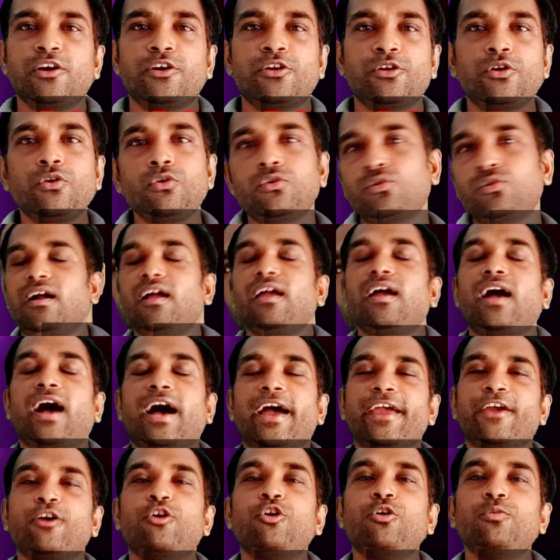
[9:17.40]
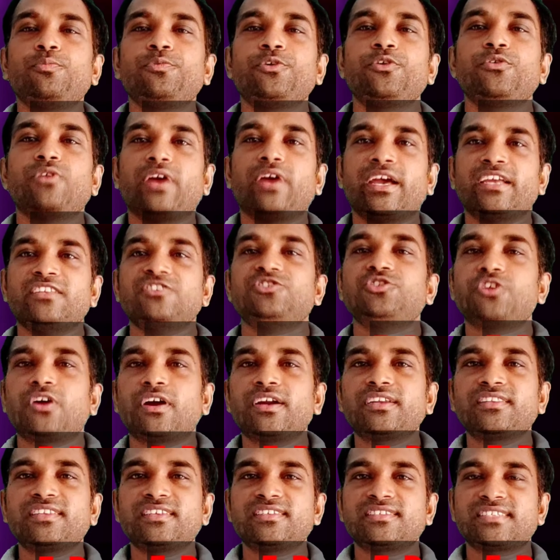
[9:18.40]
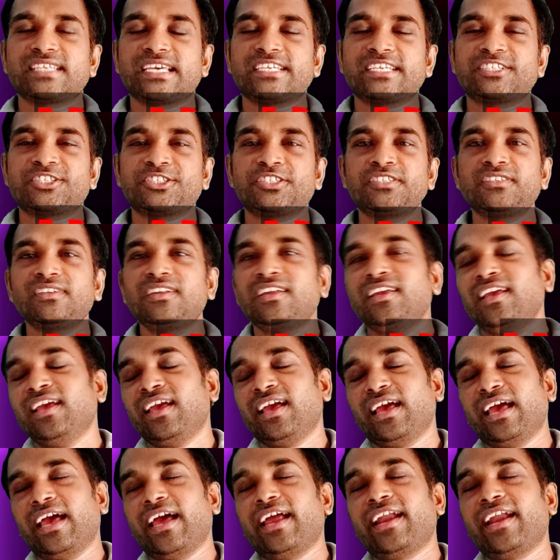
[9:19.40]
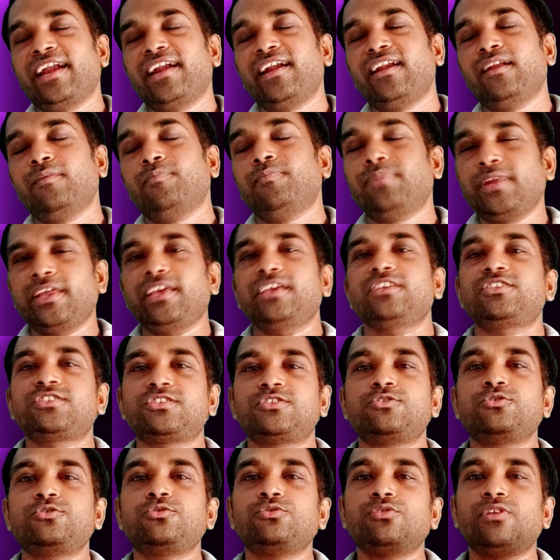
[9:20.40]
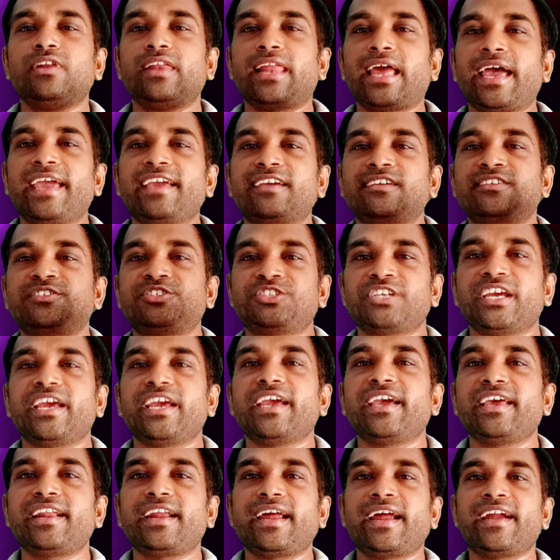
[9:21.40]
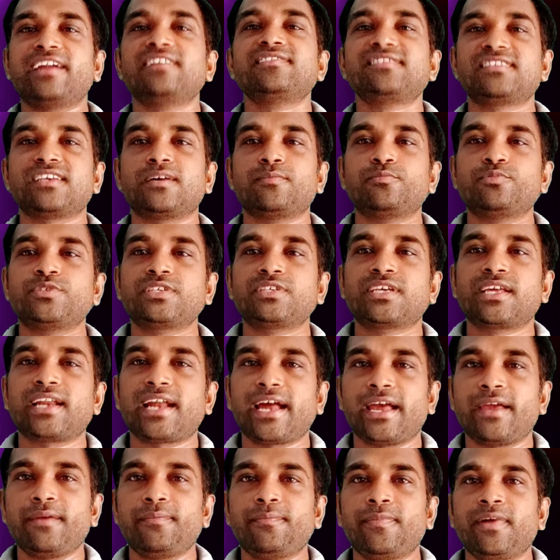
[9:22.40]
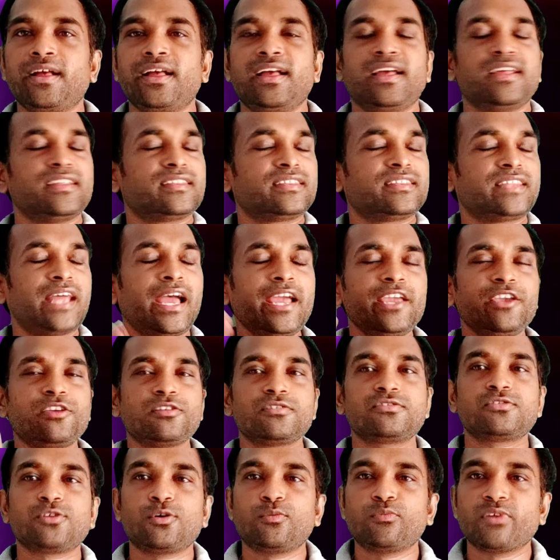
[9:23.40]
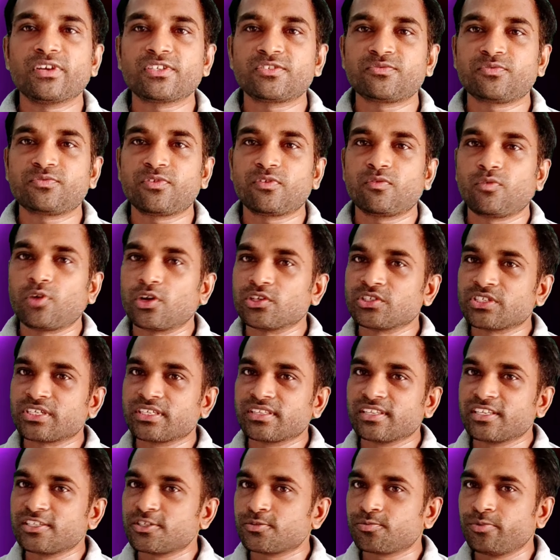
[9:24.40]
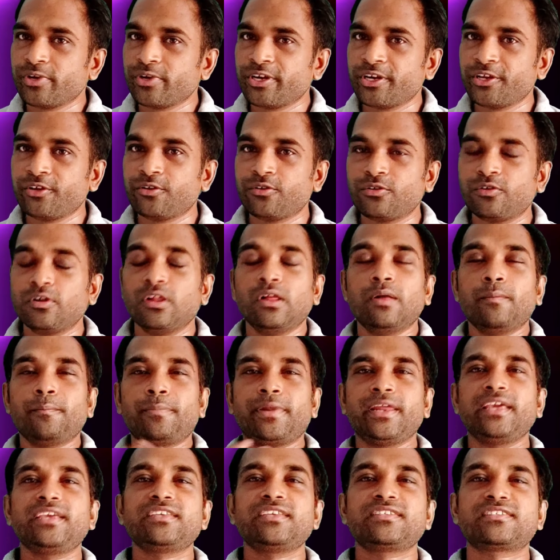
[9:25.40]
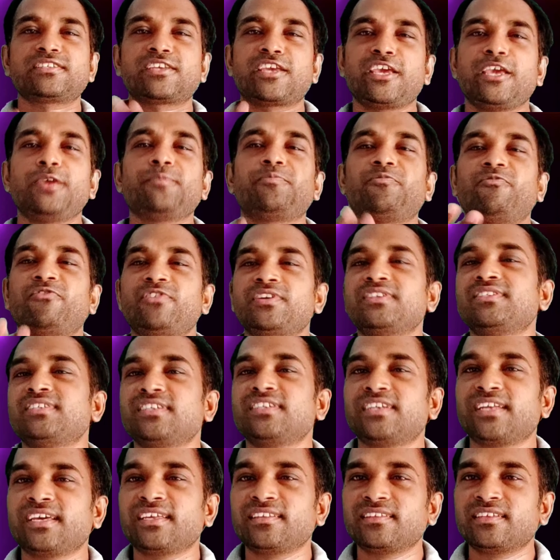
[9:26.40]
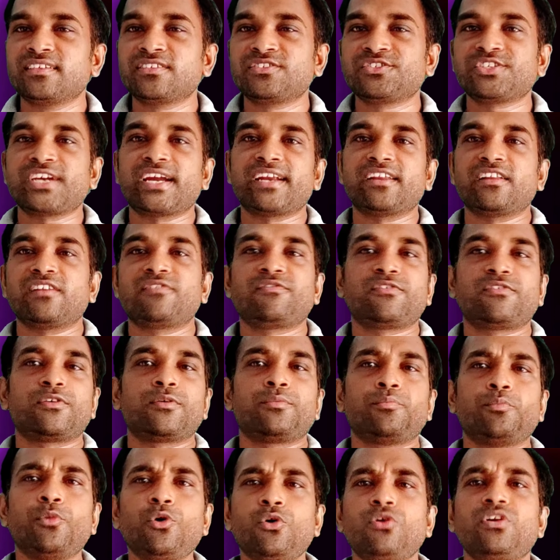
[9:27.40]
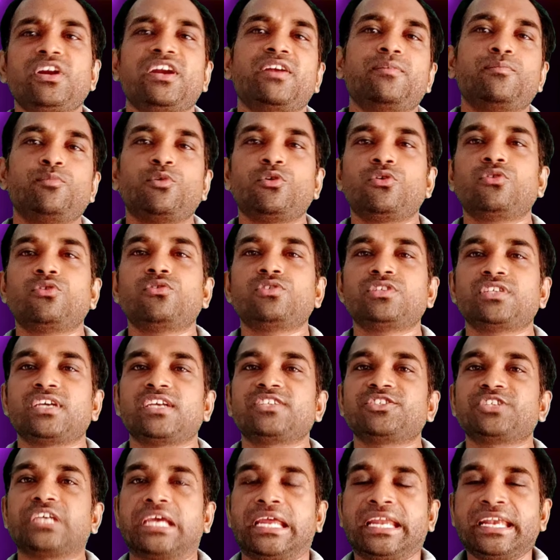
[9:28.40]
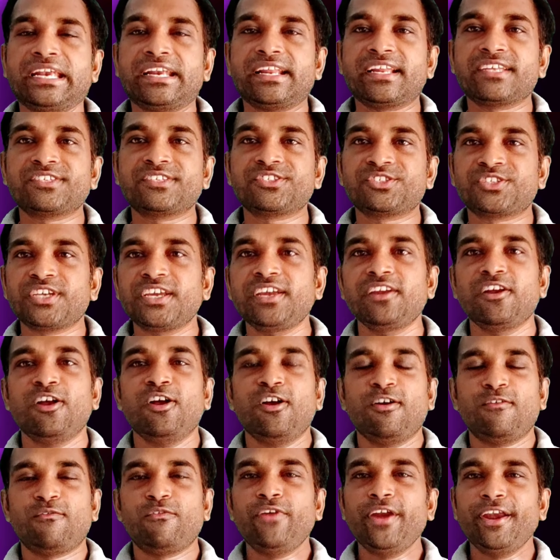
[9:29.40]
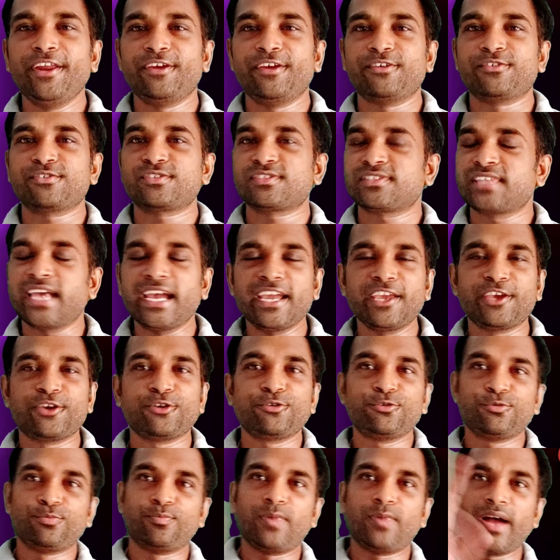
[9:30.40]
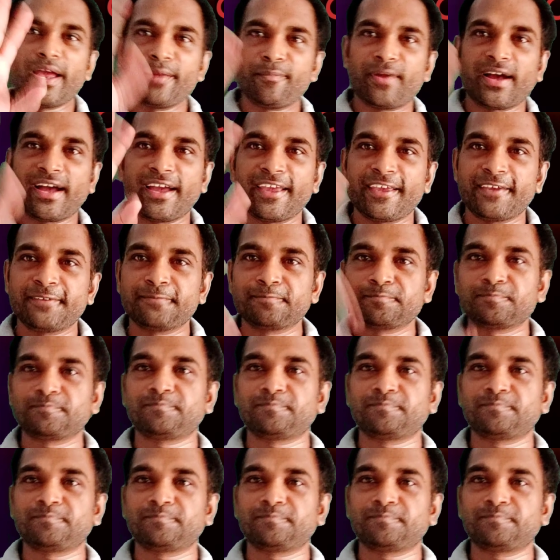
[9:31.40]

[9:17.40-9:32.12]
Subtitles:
rule. I hope you enjoyed this session, and please do like, share and subscribe. Thank you so much for watching this video. Please keep visiting this channel for more and more such interesting videos. Thank you. Bye bye.